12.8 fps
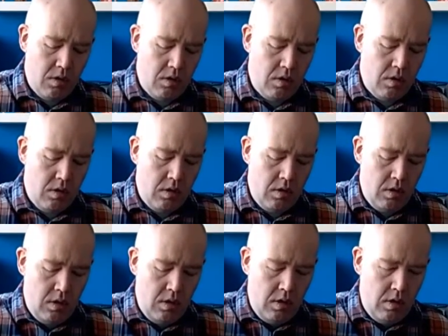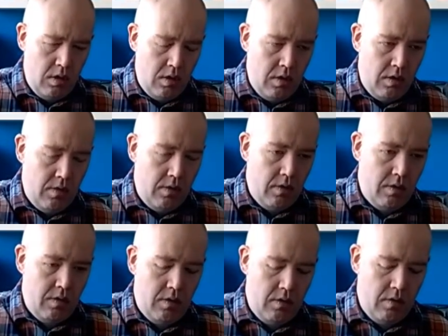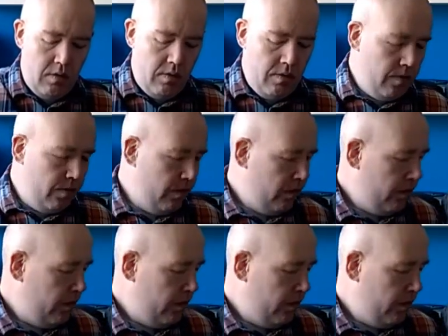(silence)